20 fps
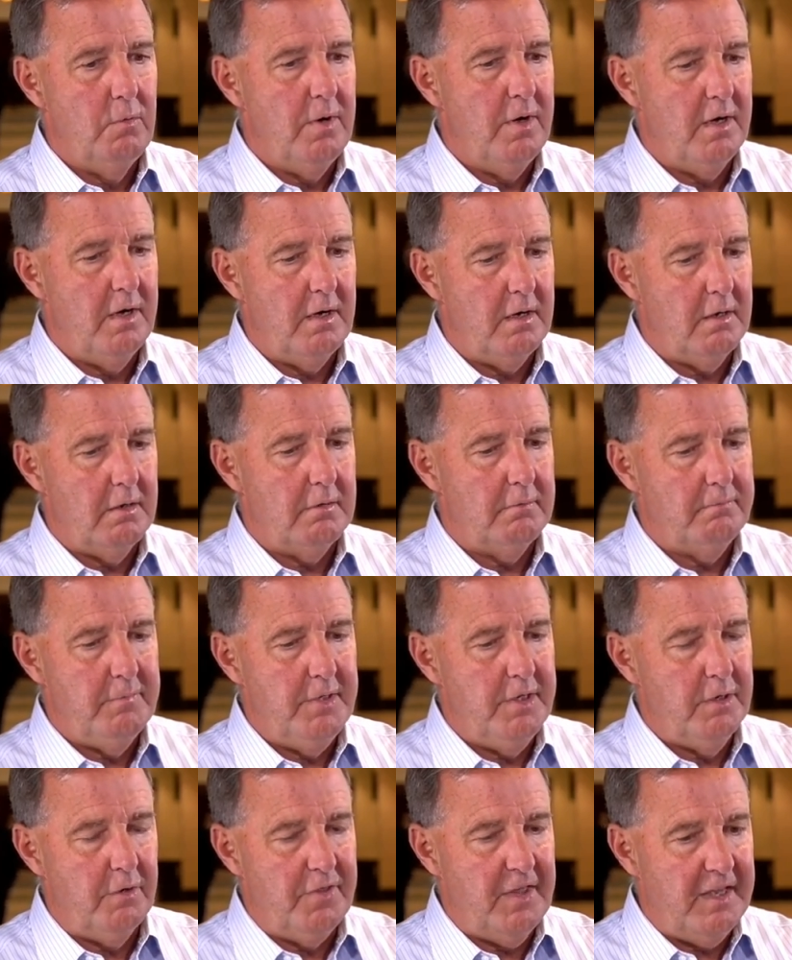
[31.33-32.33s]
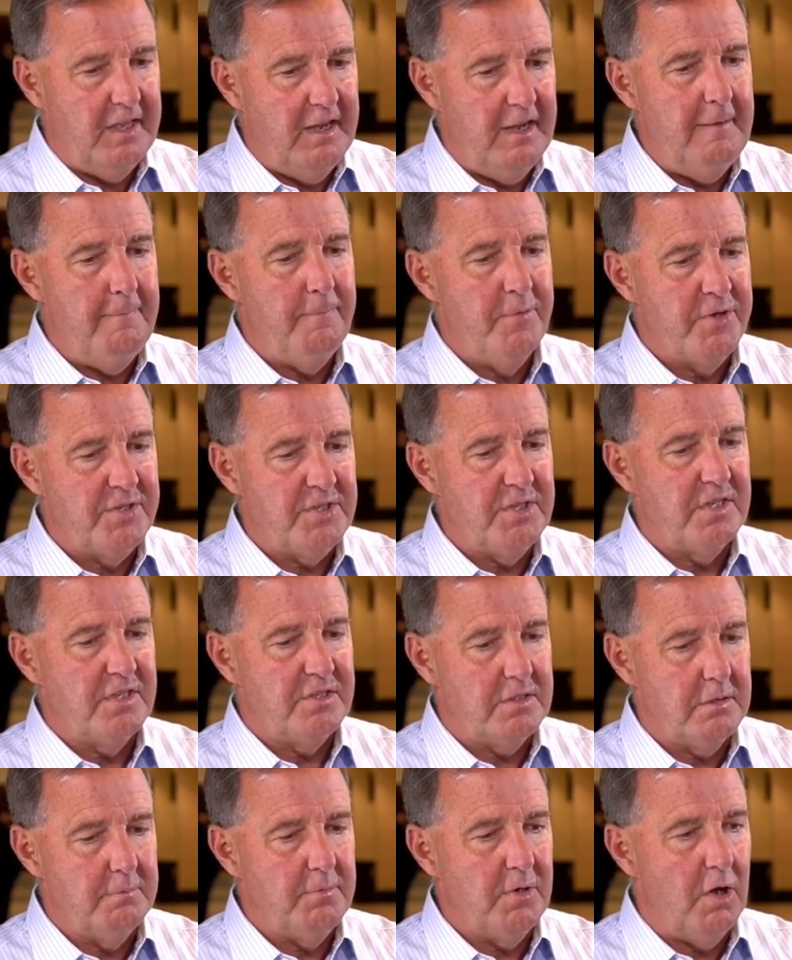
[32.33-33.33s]
where, you know, they keep the
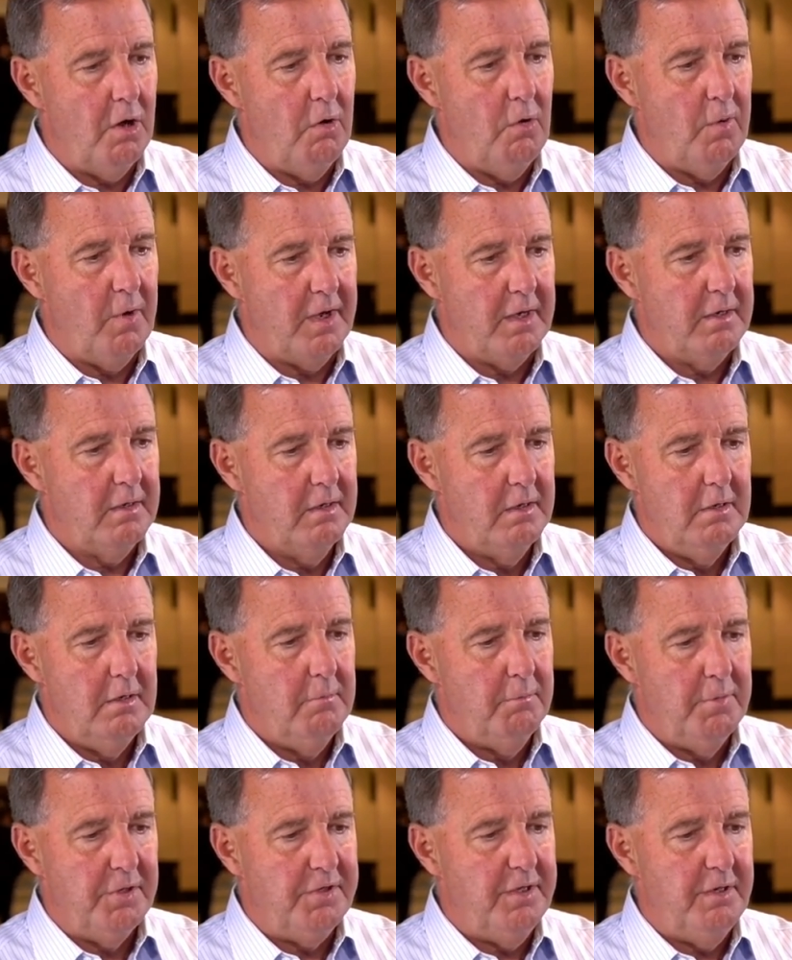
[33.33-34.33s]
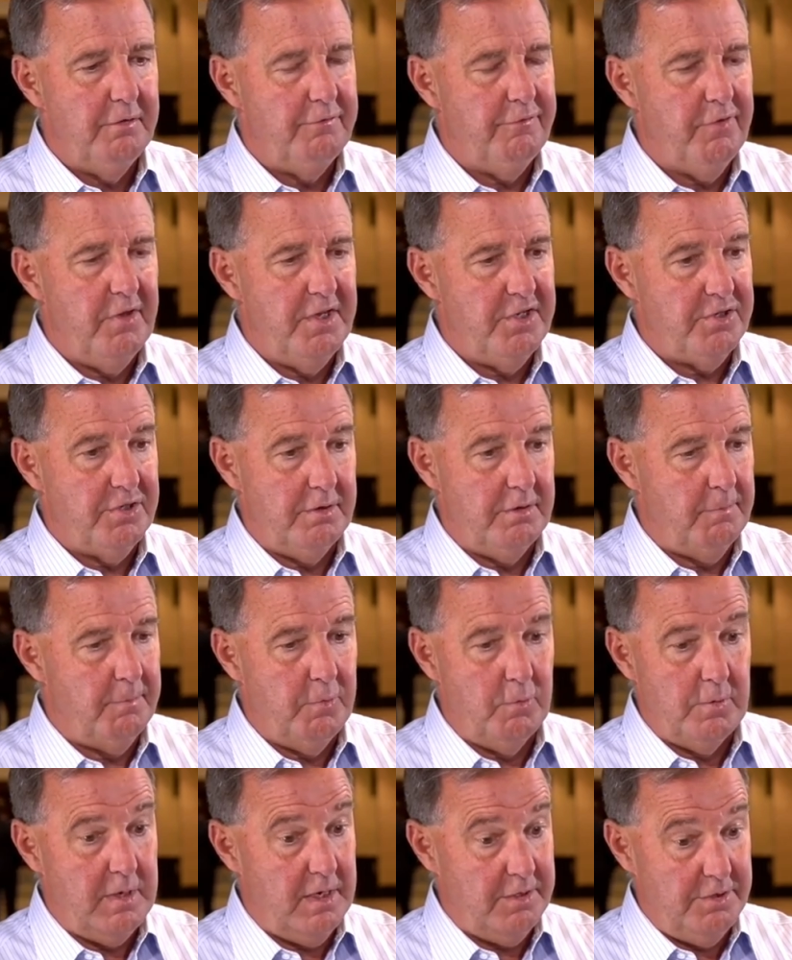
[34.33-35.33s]
system going, but the inflation, I
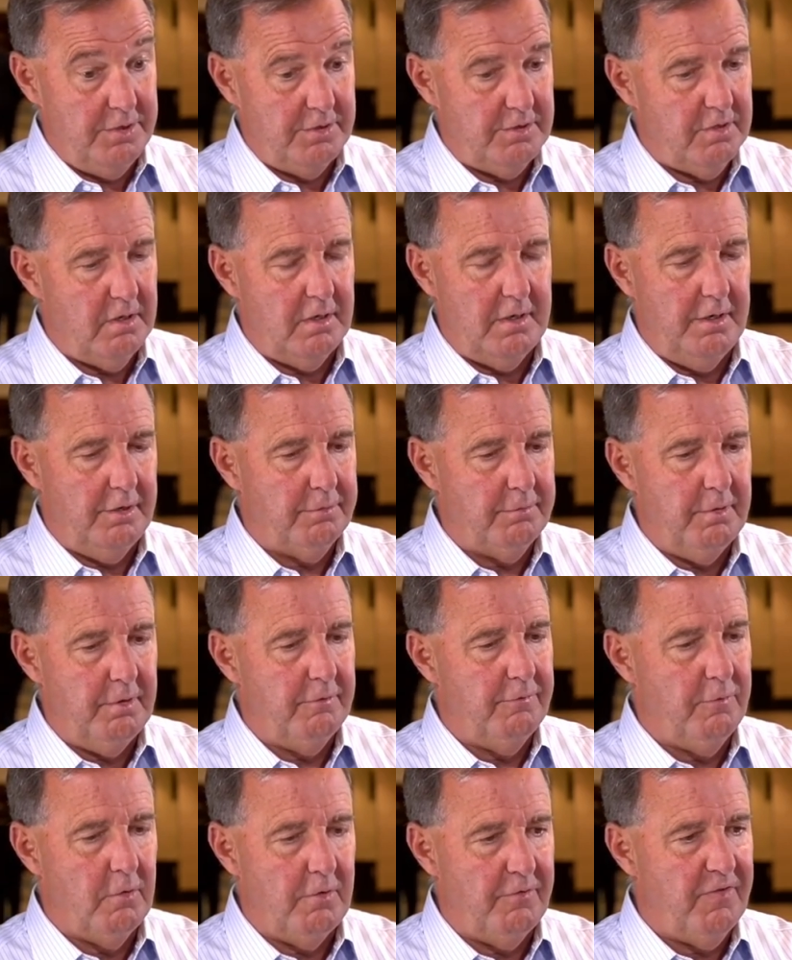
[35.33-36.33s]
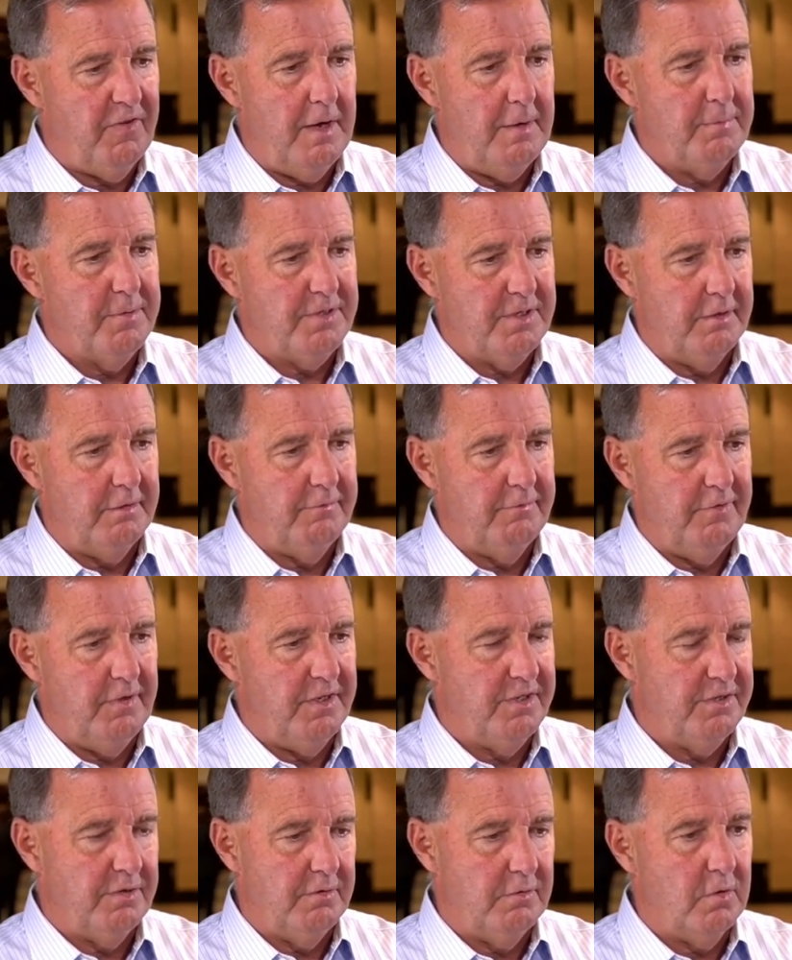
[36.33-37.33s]
mean, we're not just talking 3 or 4 or 5%
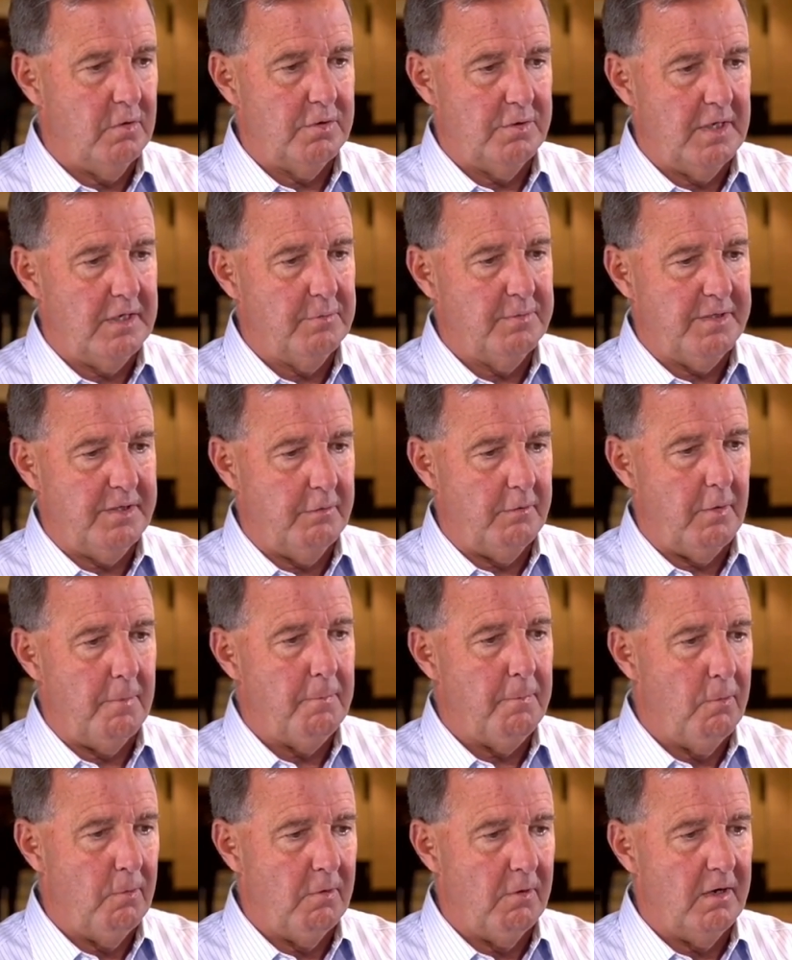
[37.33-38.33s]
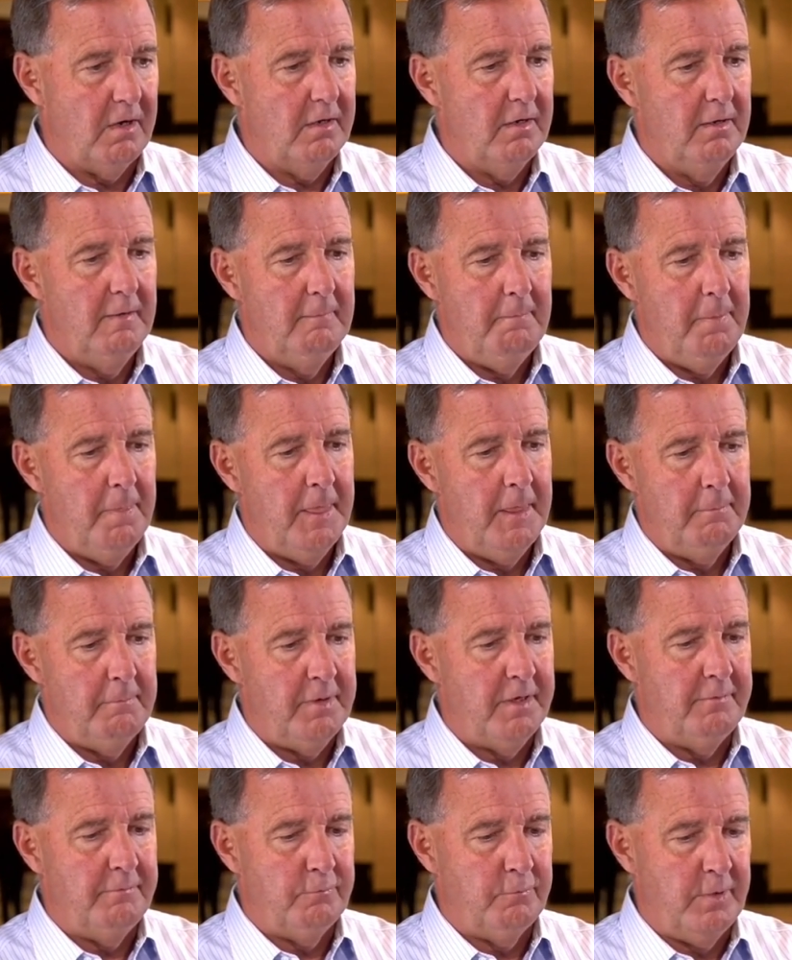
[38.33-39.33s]
inflation. Of course, that's what they report,
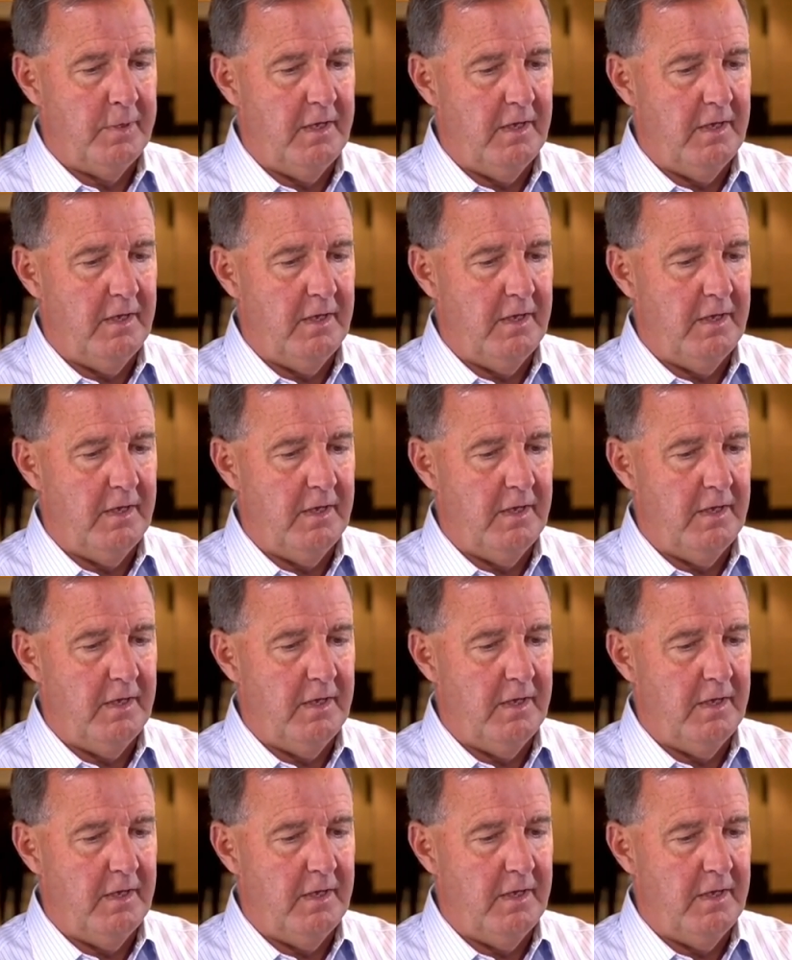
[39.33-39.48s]
but in